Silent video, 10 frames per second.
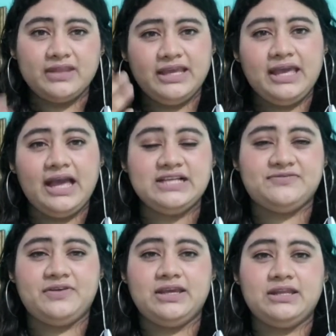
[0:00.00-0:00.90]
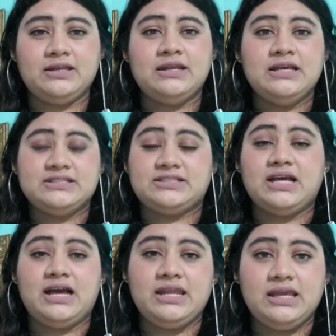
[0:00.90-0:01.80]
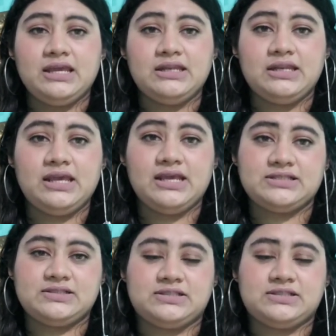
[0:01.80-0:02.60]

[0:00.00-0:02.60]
He has been studying this